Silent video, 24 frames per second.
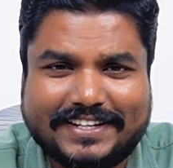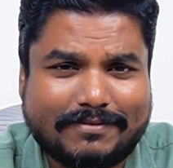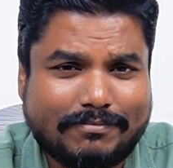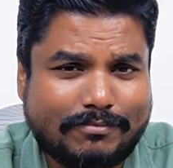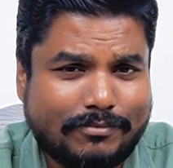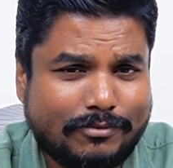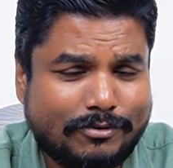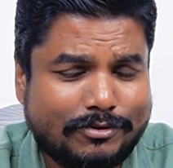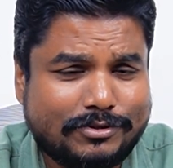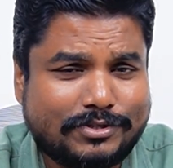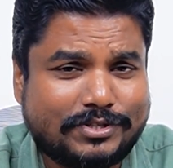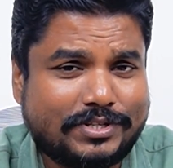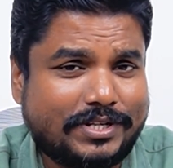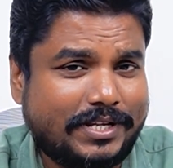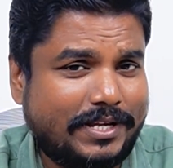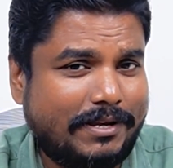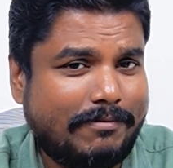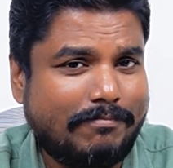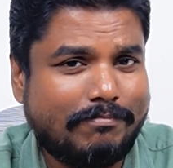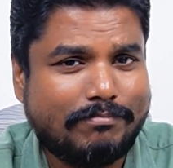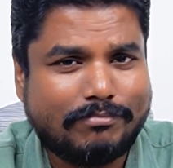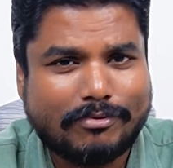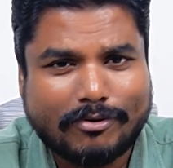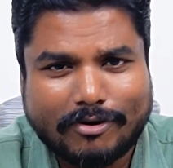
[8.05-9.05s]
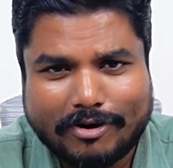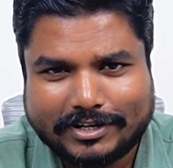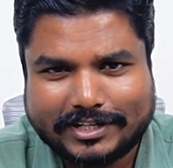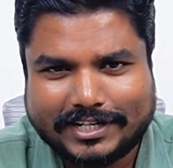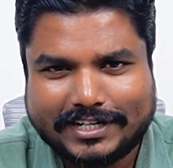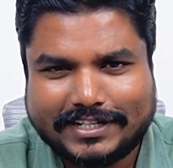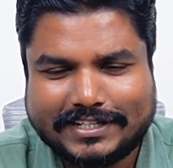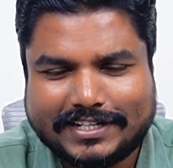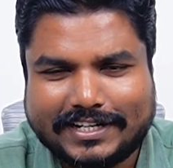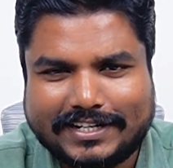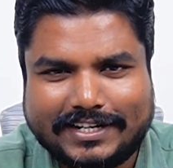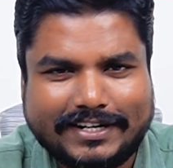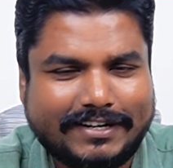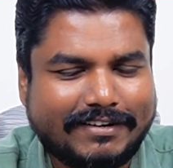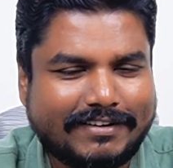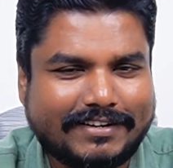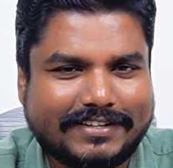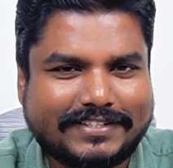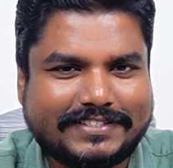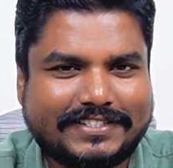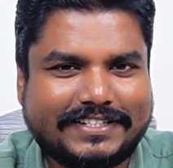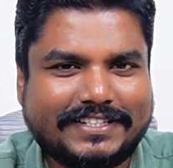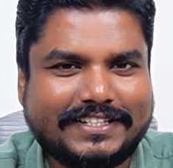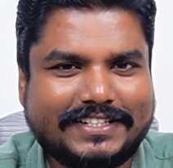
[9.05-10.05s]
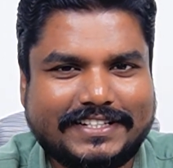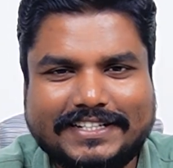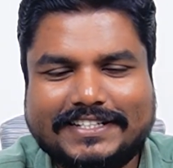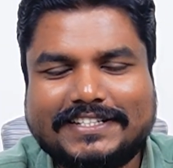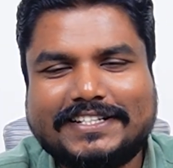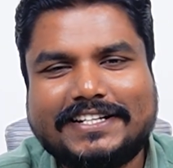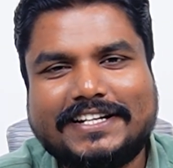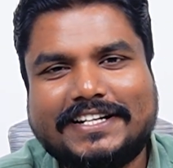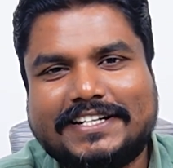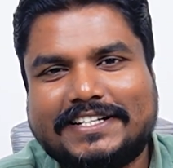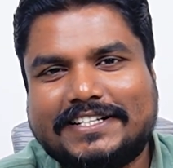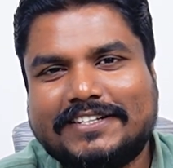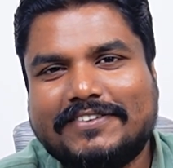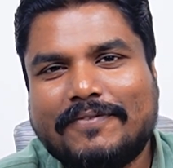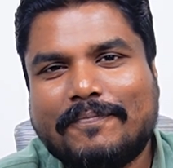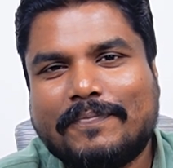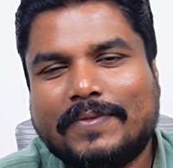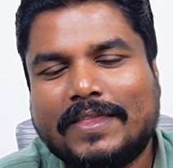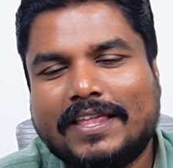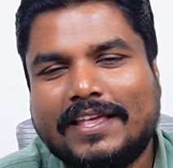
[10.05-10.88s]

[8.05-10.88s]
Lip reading: most important and interesting initiative,